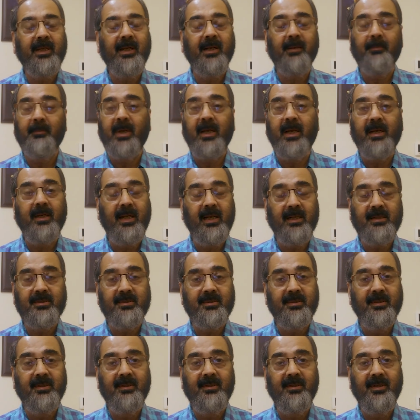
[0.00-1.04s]
in my
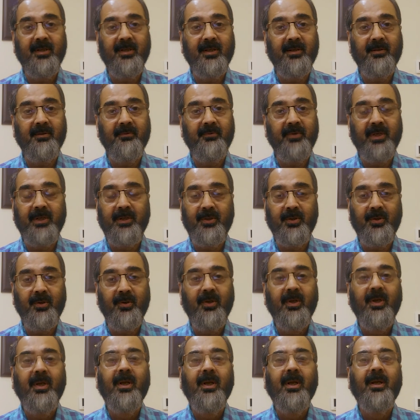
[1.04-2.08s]
next
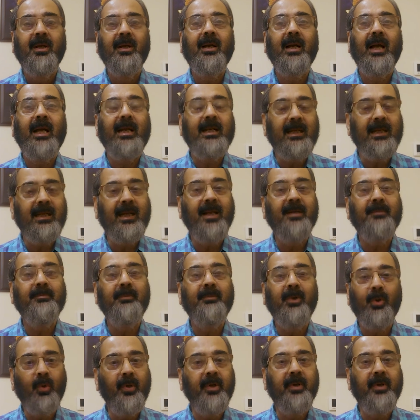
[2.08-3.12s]
video, kindly let
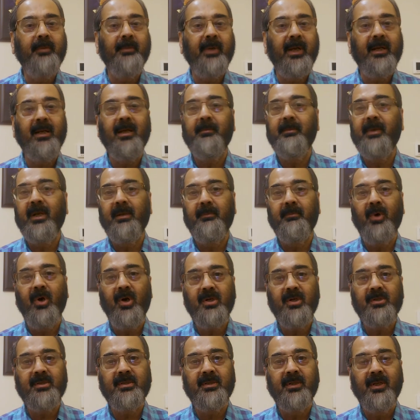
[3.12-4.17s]
me know in my comment
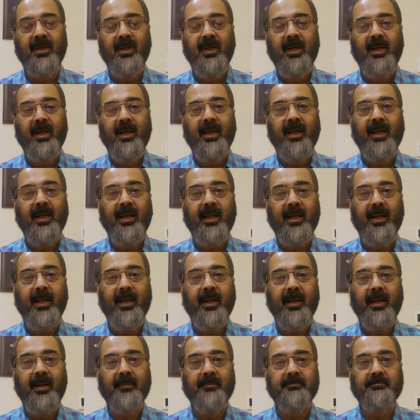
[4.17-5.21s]
box,
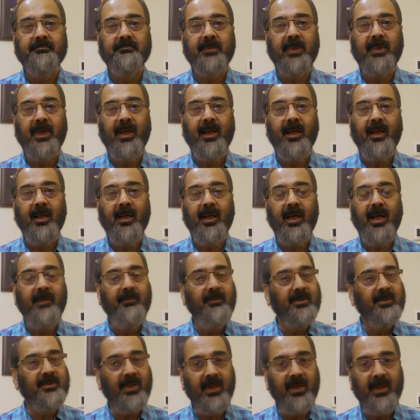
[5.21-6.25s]
and I
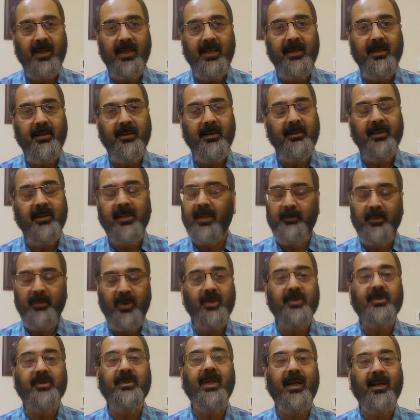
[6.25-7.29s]
will certainly,
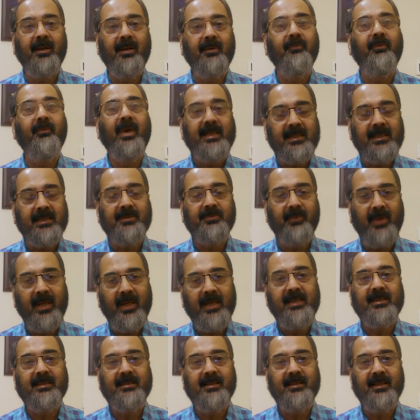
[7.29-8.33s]
because there are
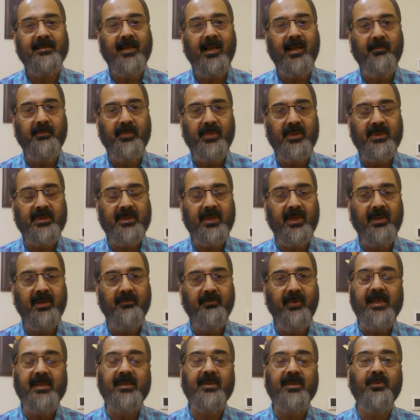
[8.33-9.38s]
various examples and
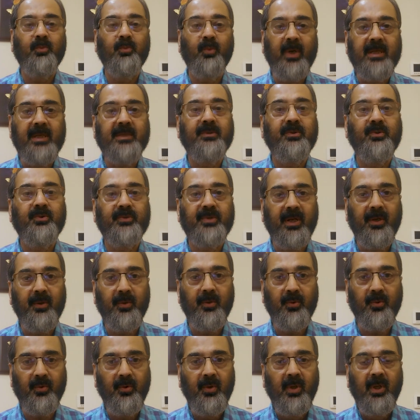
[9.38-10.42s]
various ways to say
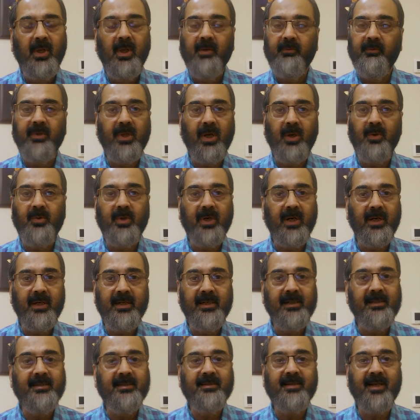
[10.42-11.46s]
no without
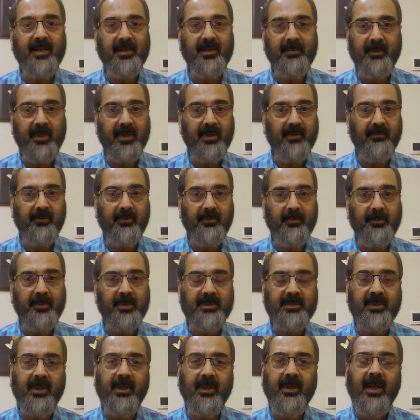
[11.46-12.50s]
hurting the sentiment of a
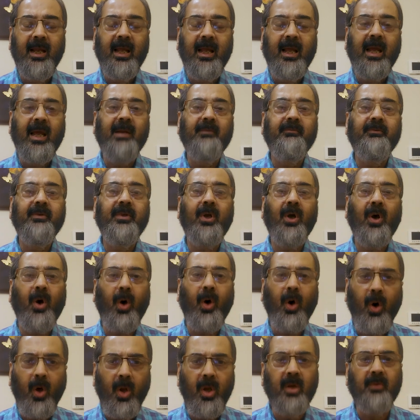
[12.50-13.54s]
person, and we,
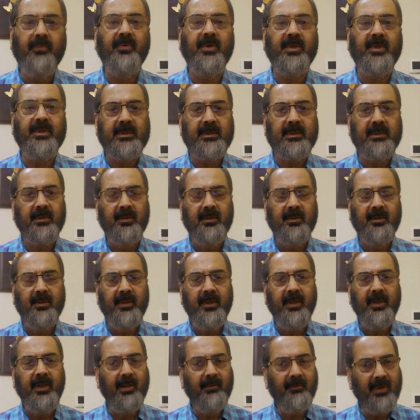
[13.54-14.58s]
all of us
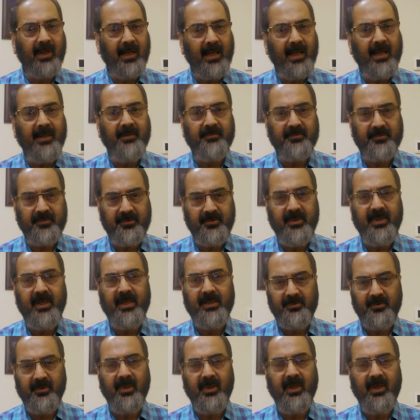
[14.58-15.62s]
in our lives,
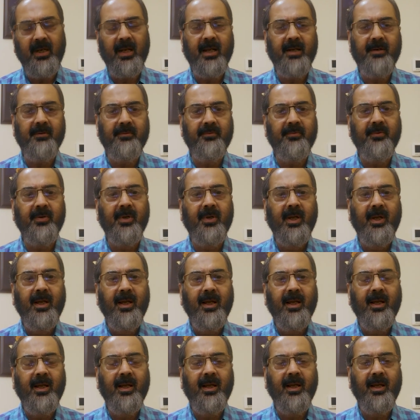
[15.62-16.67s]
day-to-day life,
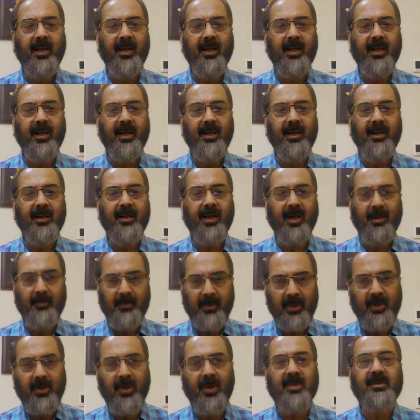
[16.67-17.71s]

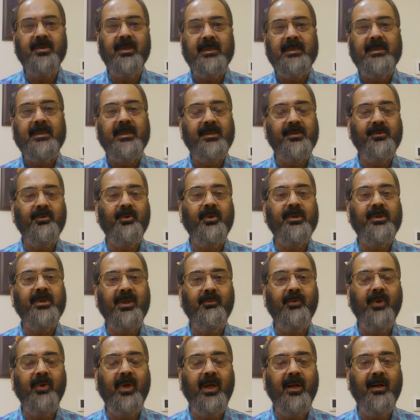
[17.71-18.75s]
come across this
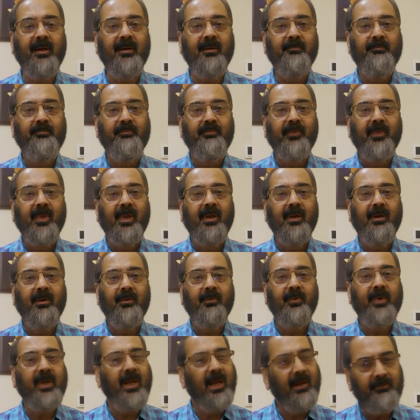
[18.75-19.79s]
situation where
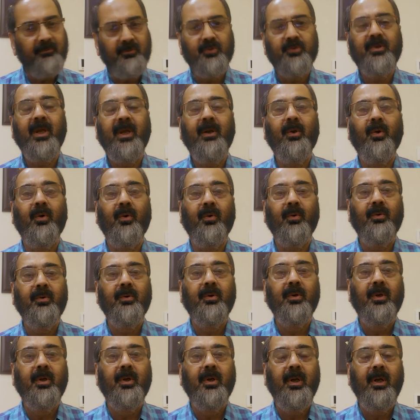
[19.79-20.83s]
we have to say no,
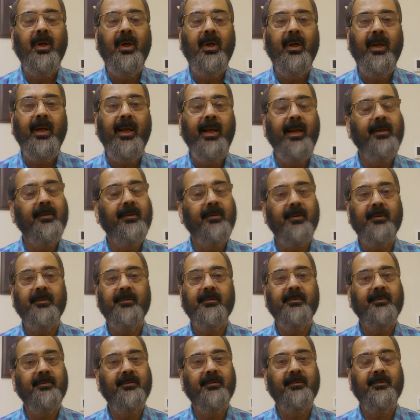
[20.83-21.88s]
and
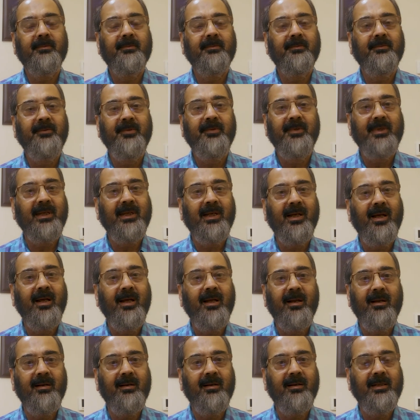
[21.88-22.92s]
we
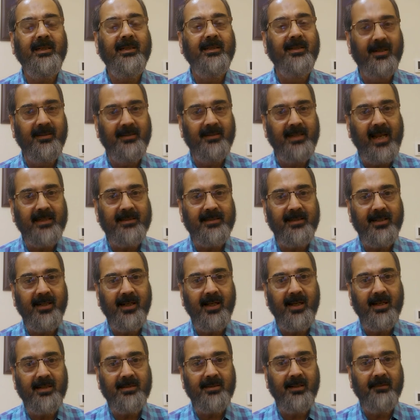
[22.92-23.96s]
are either taxing
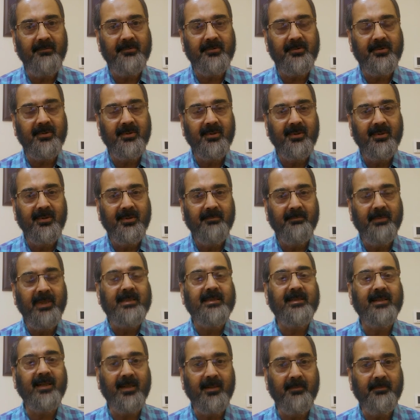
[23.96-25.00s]
ourselves by
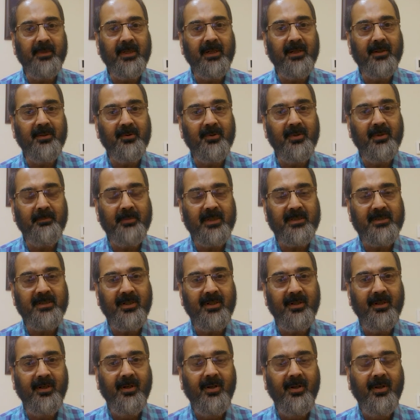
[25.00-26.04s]
succumbing to the
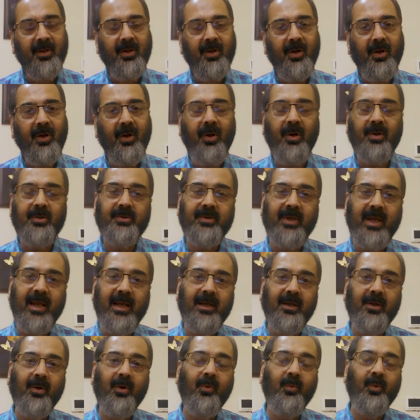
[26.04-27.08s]
pressure or
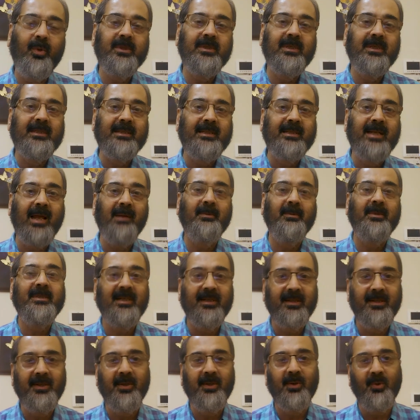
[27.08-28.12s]
saying no, which is
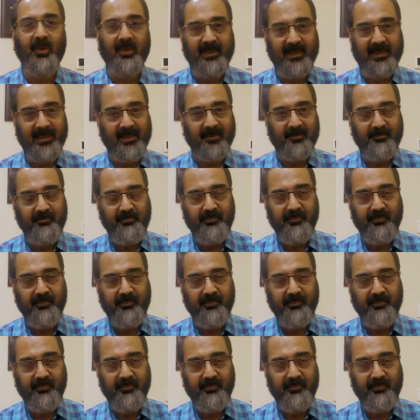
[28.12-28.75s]
damaging the whole thing.